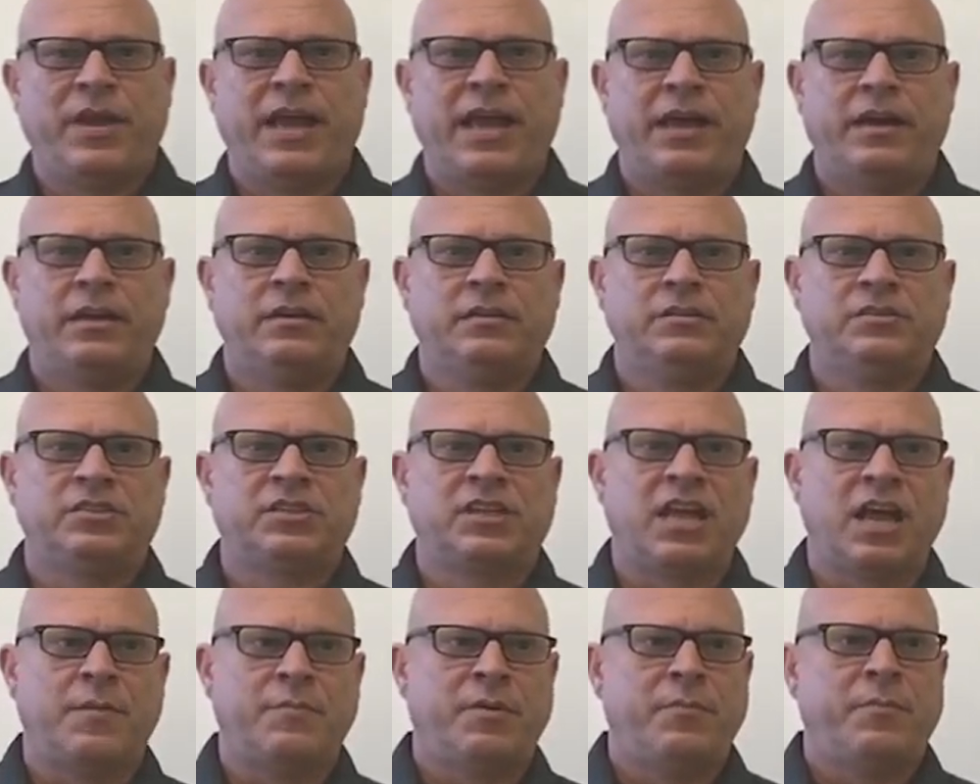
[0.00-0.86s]
patterns
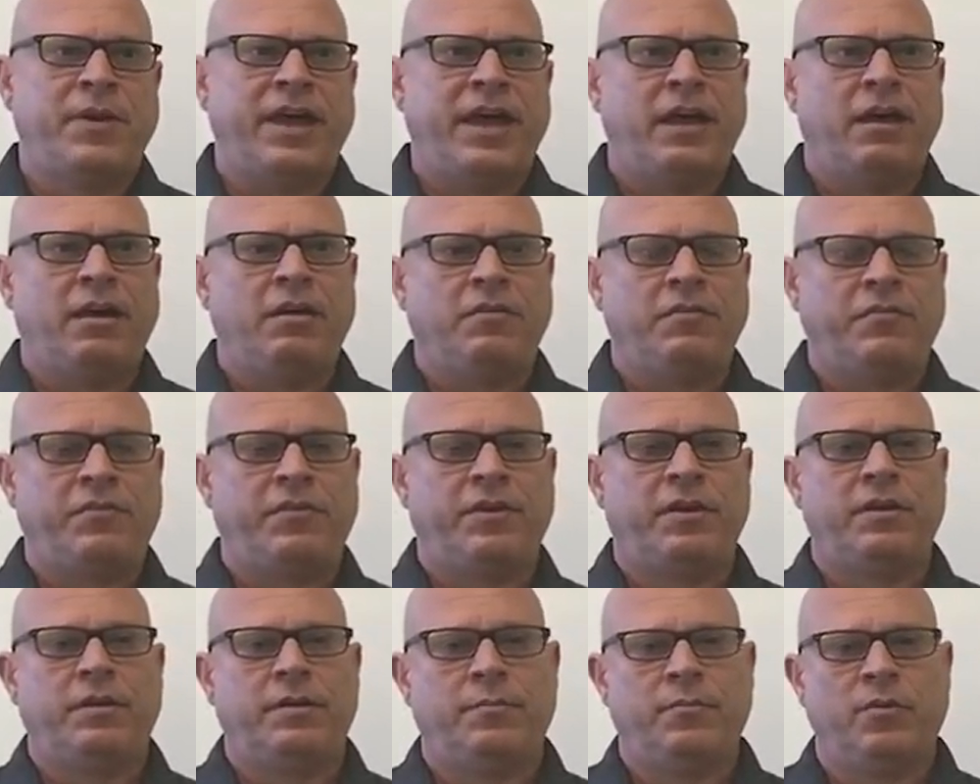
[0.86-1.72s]
come about
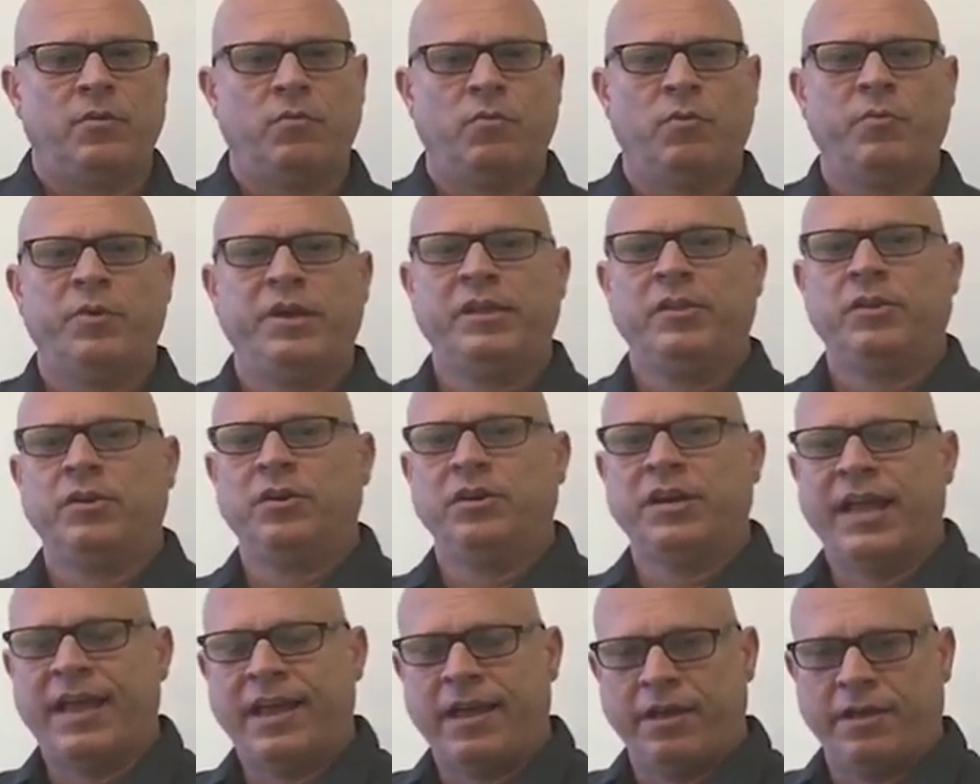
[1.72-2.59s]
from when we
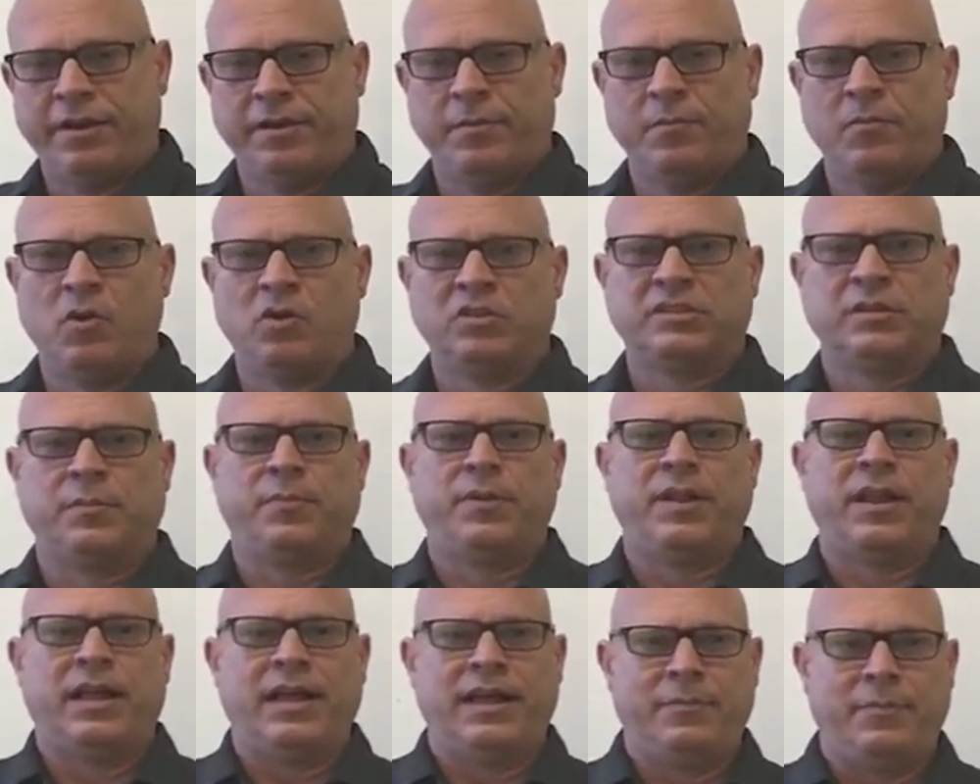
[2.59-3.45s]
learned how to
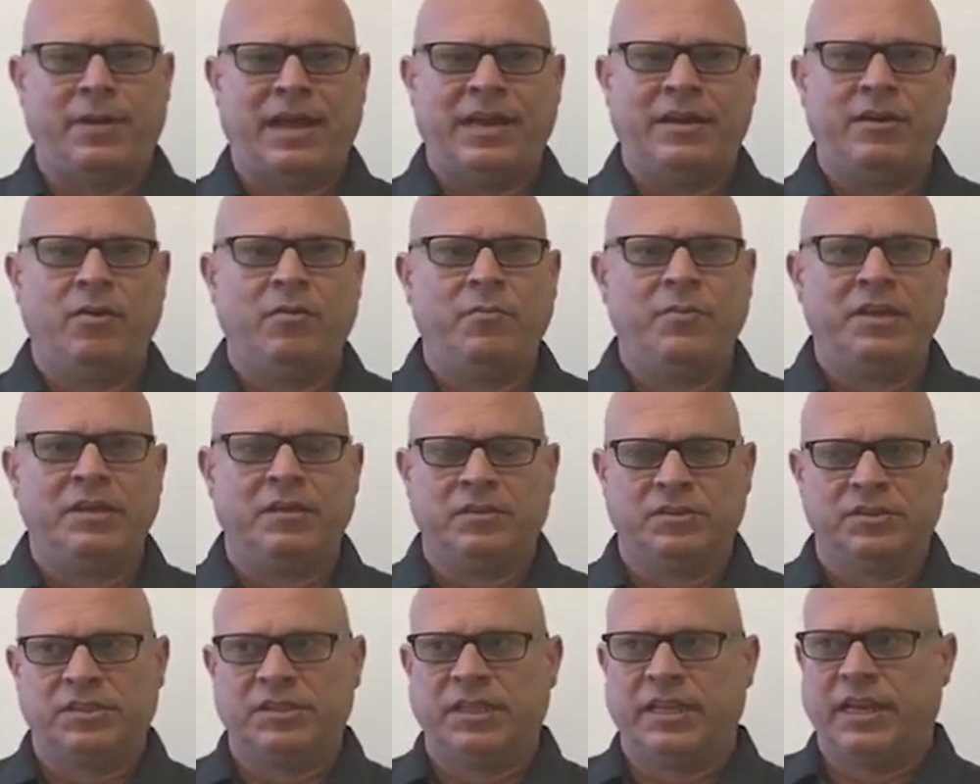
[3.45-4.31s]
multiply
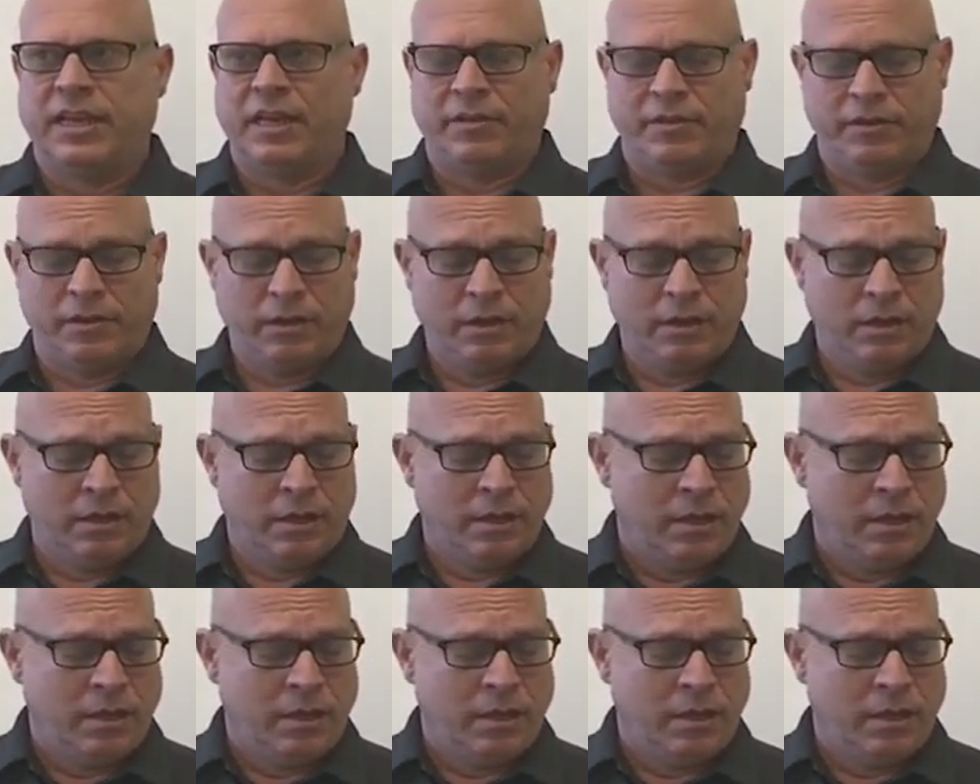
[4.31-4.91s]
binomials together.